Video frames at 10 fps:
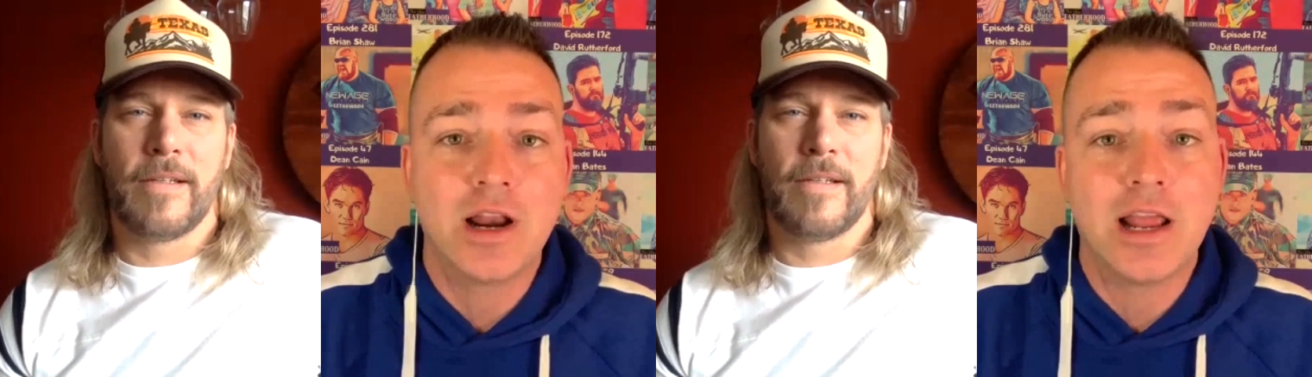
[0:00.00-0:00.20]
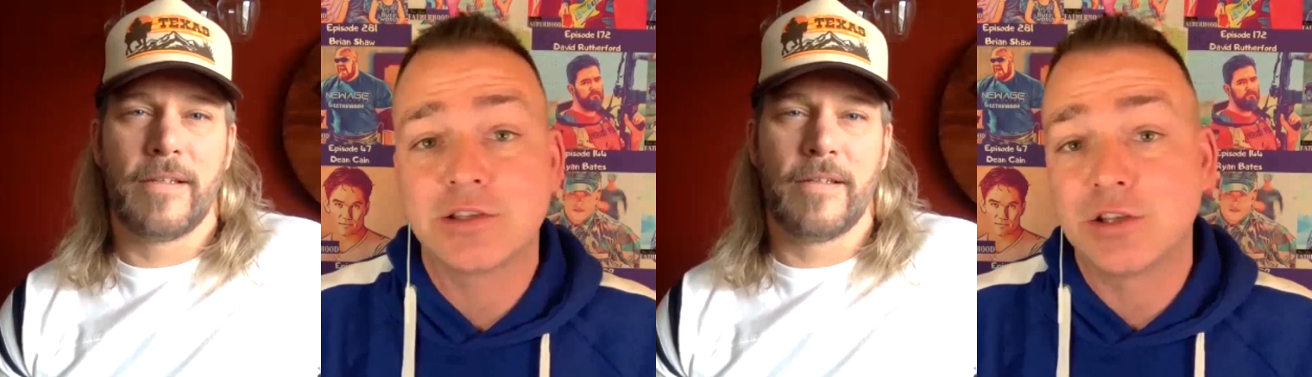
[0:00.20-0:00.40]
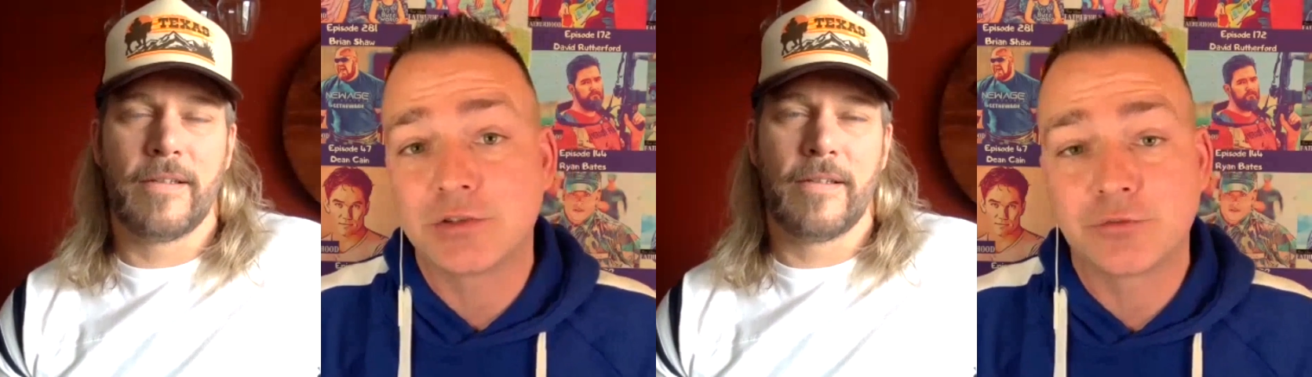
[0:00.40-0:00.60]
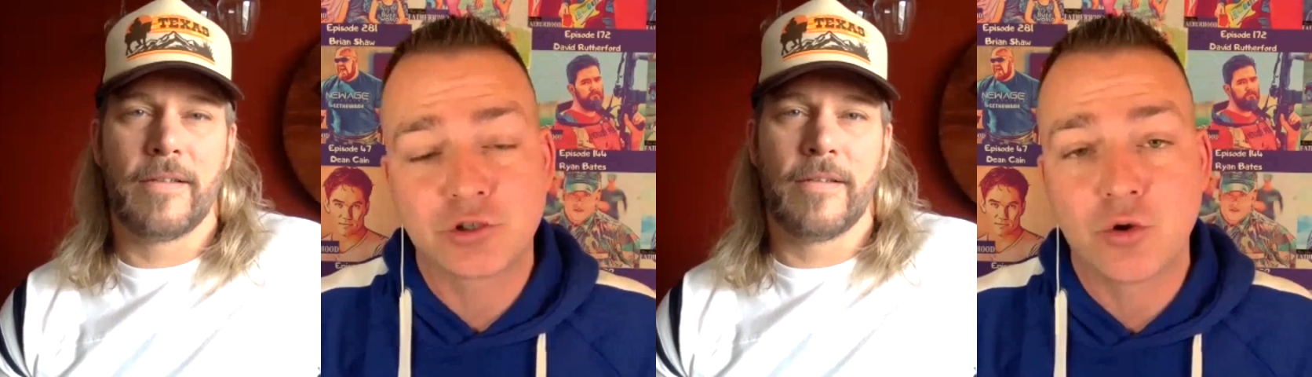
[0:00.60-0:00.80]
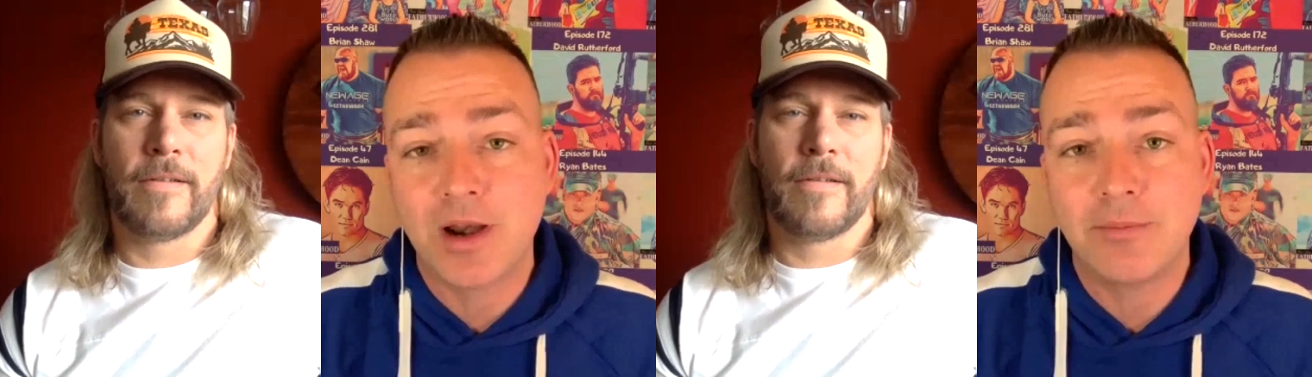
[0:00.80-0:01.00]
Speaker 1: as it is for
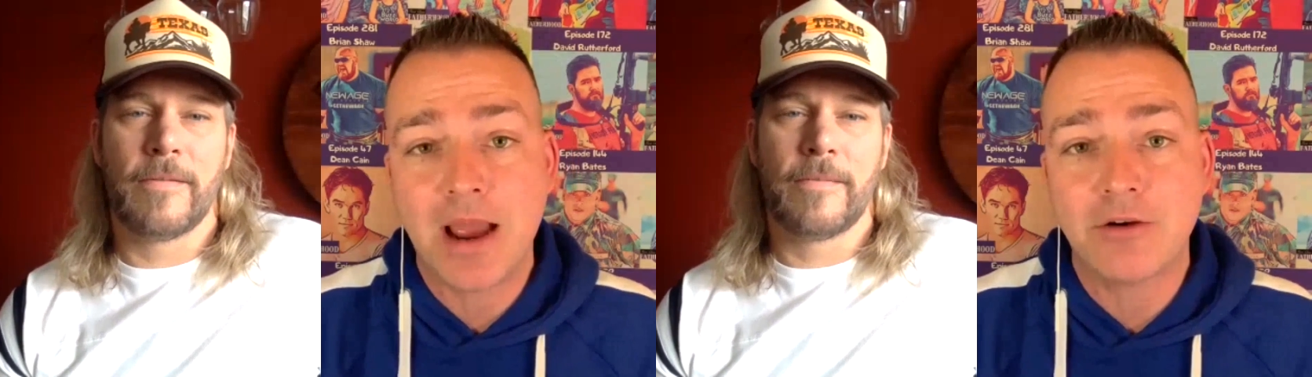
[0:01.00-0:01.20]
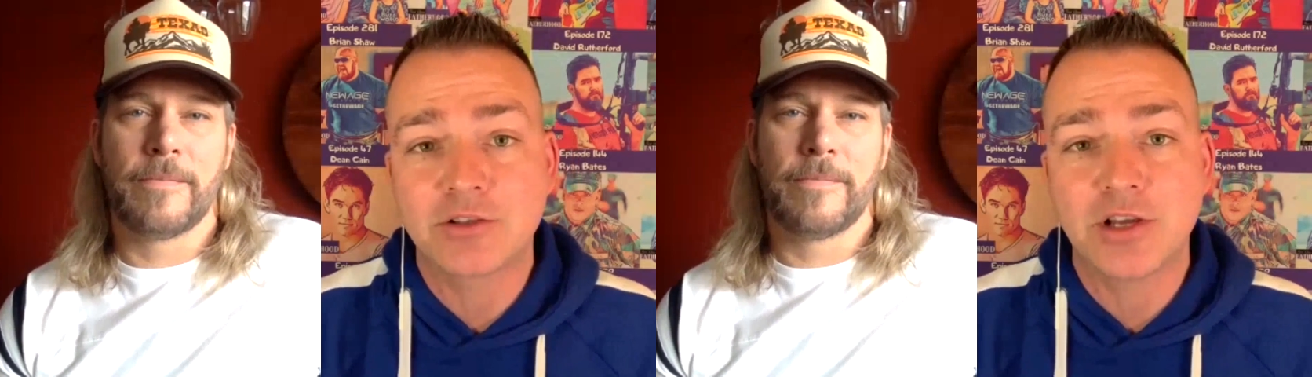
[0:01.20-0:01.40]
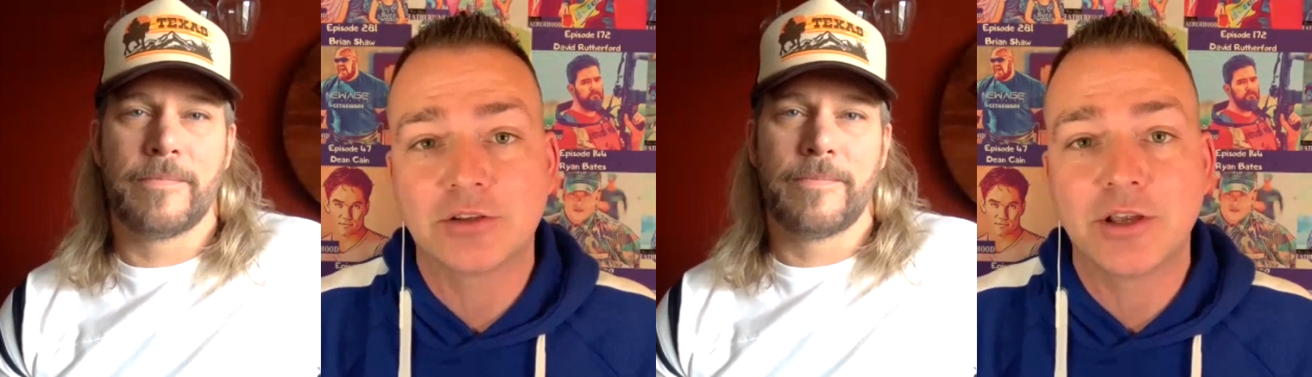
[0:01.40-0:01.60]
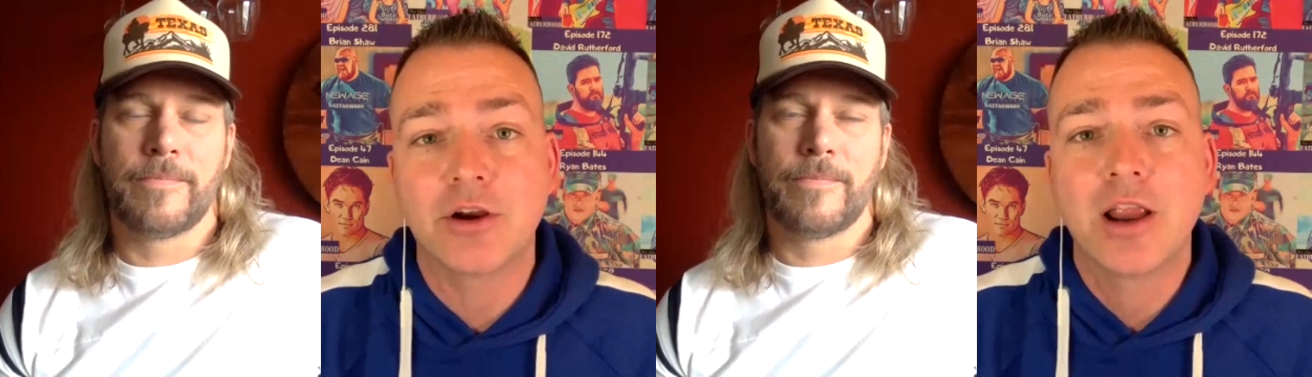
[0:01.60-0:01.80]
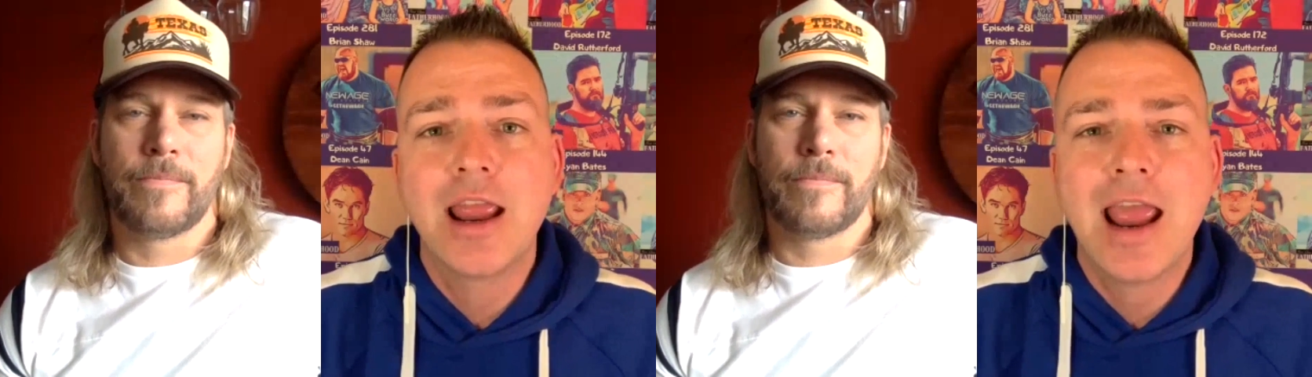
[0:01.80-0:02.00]
so many parents out
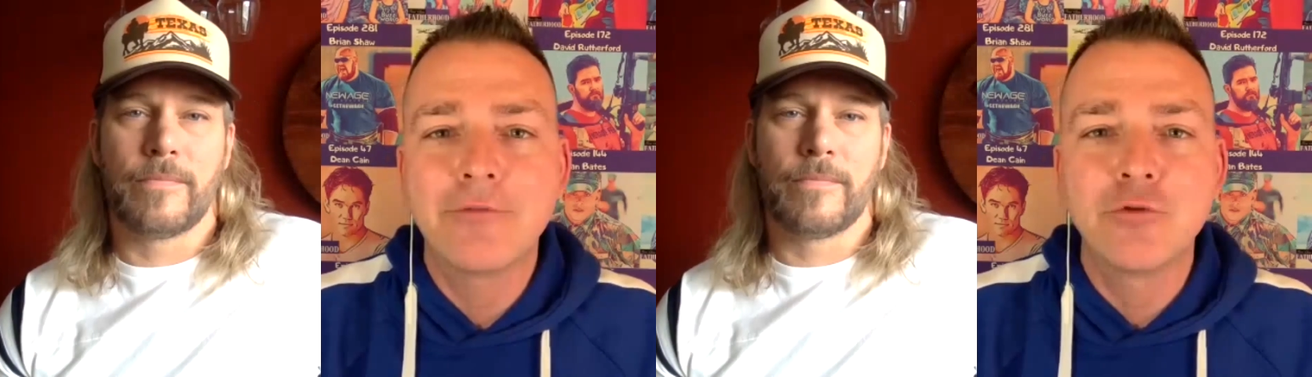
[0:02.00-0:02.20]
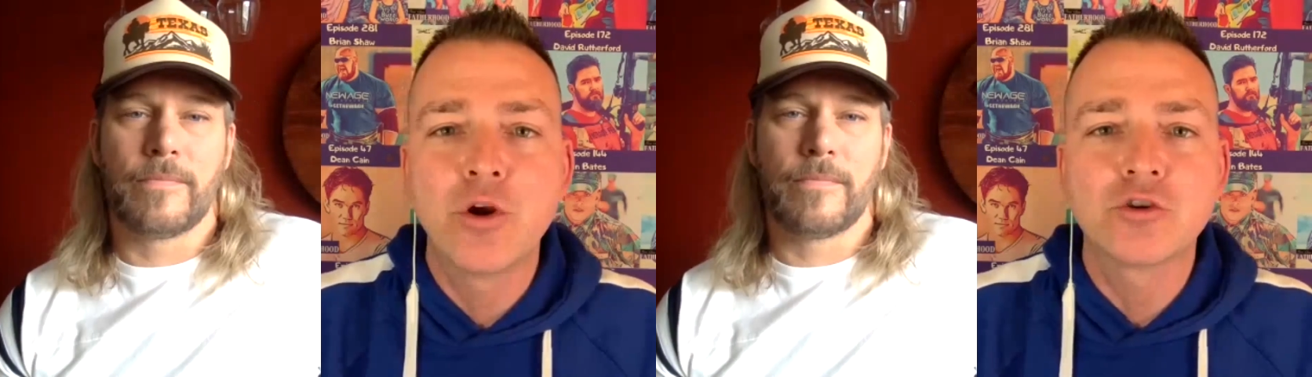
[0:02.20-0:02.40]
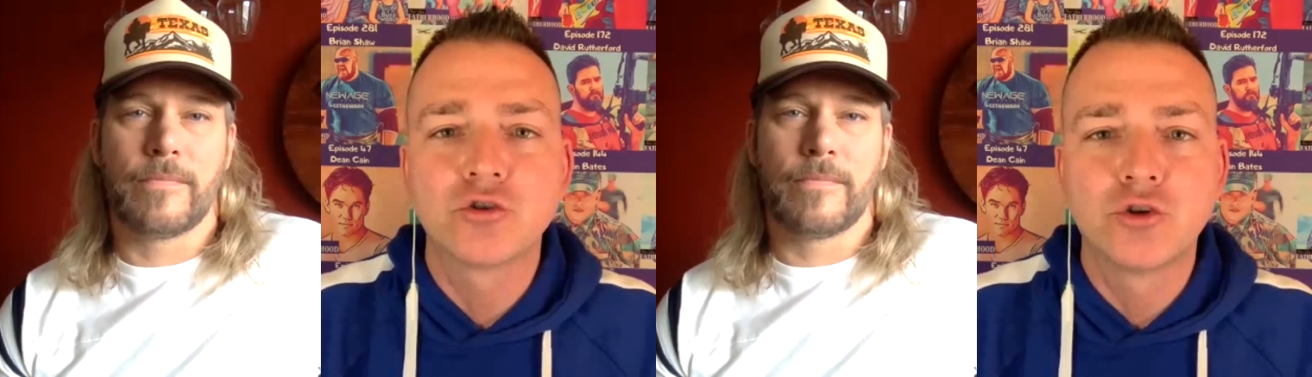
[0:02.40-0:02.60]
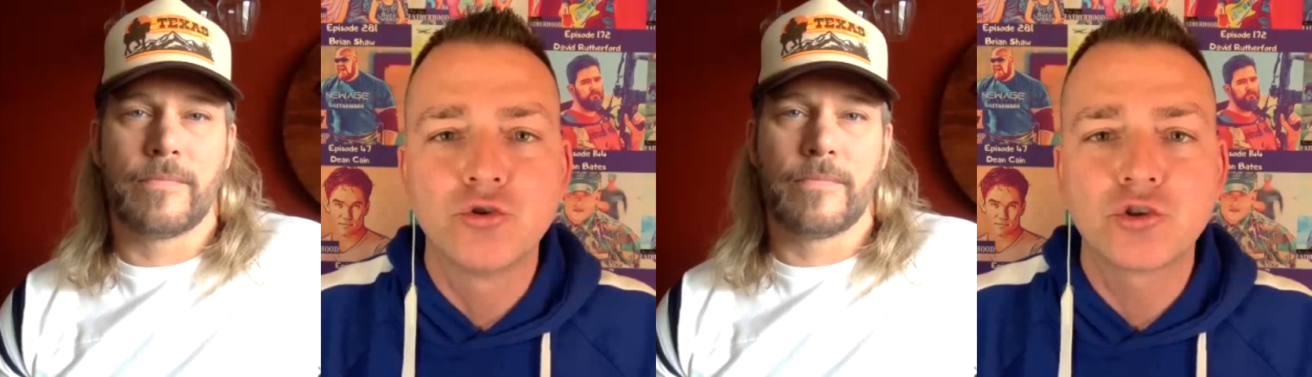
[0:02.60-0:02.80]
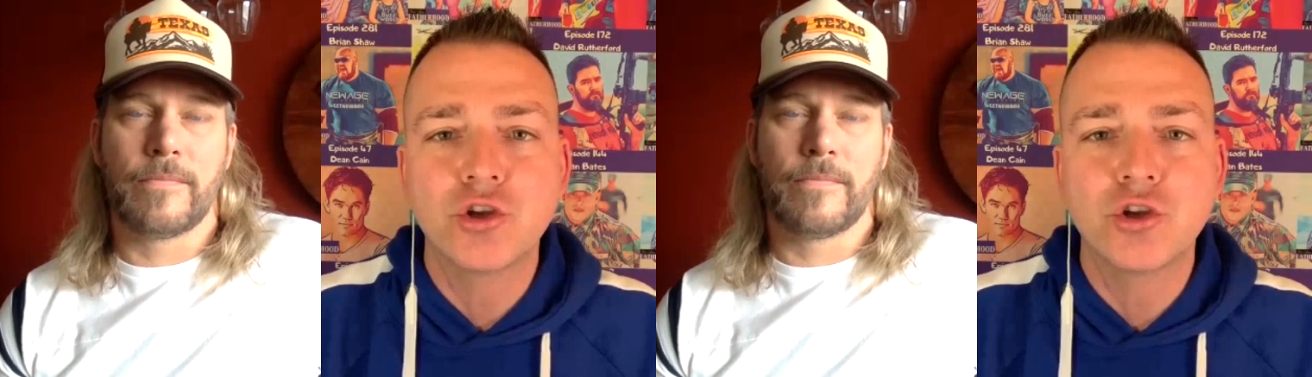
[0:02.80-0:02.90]
there. Have you introduced